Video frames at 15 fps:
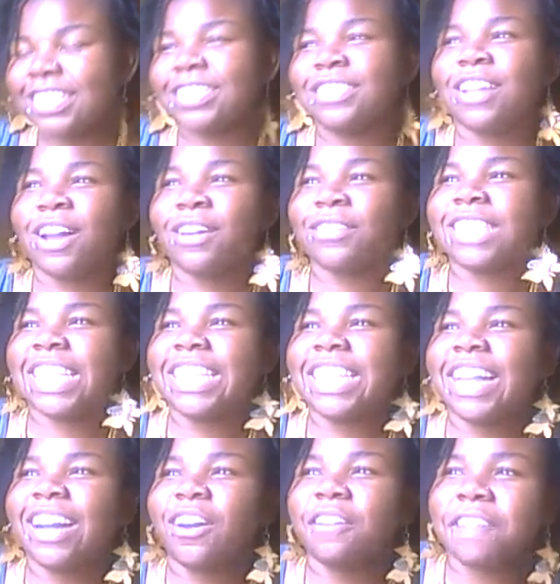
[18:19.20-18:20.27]
You know, then
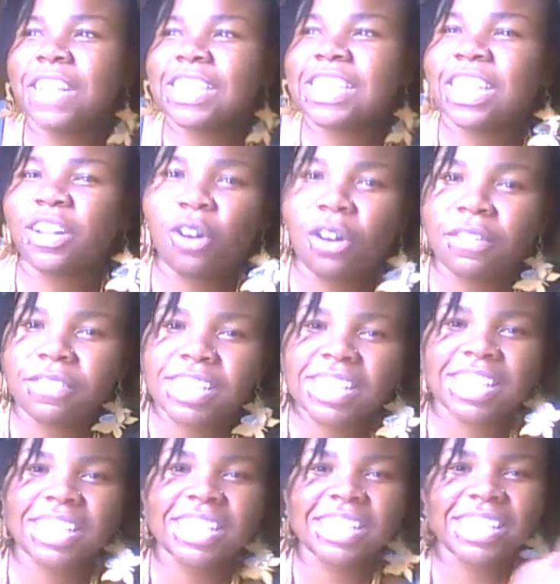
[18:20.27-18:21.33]
the arresting
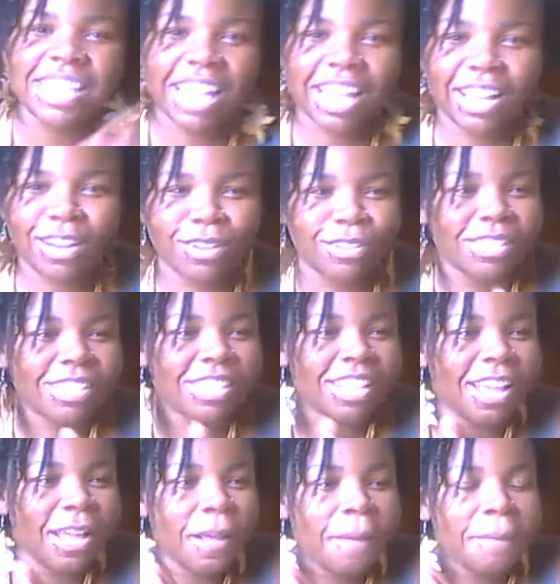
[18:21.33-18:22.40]
officer tells
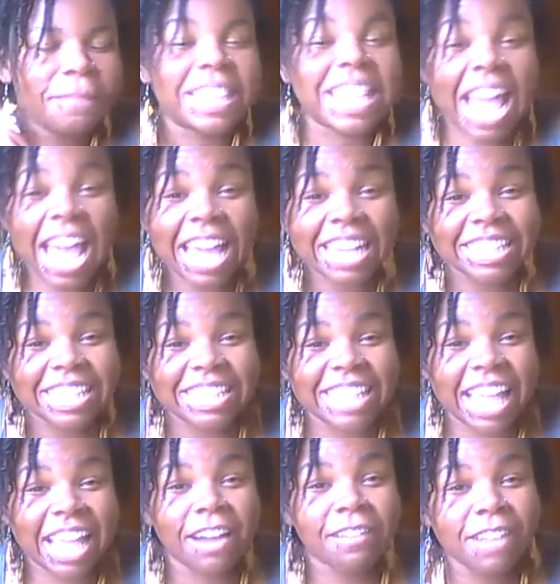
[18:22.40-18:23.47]
Natalie
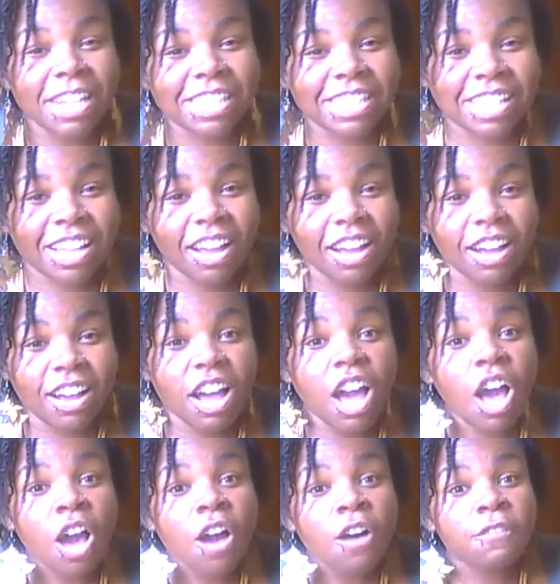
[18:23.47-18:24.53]
they arrested
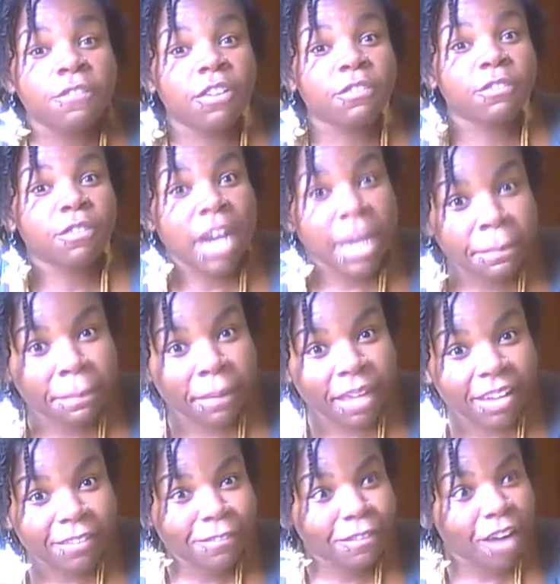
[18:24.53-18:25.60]
her for
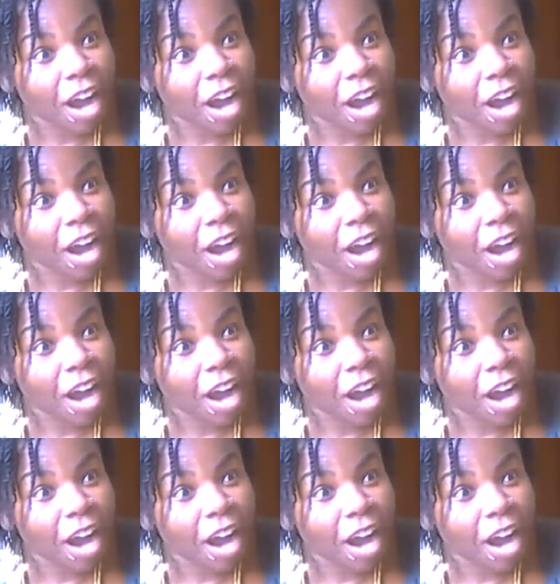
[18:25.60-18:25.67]
raping